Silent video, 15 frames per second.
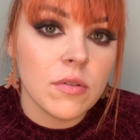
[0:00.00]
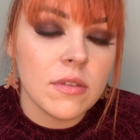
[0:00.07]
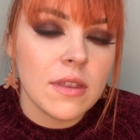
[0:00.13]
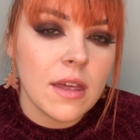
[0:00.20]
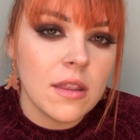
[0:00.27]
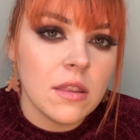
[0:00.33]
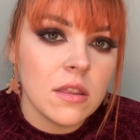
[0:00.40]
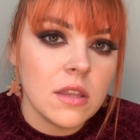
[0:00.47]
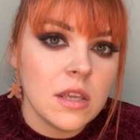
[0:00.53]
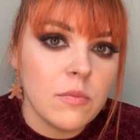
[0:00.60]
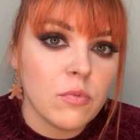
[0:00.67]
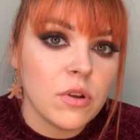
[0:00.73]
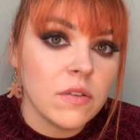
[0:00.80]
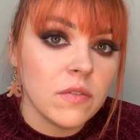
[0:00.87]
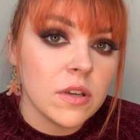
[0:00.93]
than the
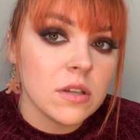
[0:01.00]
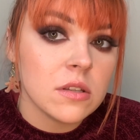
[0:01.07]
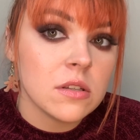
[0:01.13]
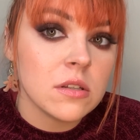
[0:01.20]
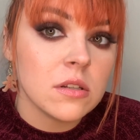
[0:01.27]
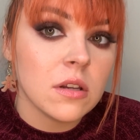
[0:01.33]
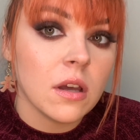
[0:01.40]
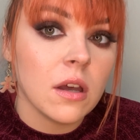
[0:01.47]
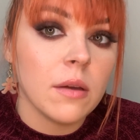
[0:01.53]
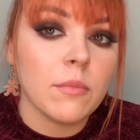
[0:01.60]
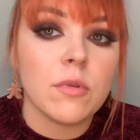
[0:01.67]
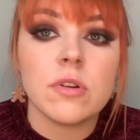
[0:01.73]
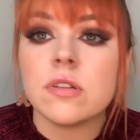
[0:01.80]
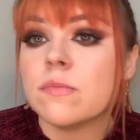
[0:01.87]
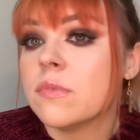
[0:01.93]
previous
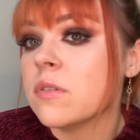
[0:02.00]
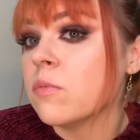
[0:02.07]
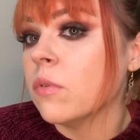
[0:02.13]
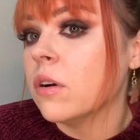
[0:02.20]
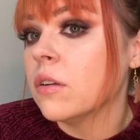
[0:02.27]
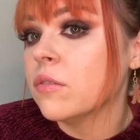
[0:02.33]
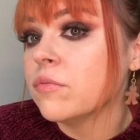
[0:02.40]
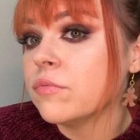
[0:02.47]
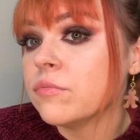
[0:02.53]
Christmas one,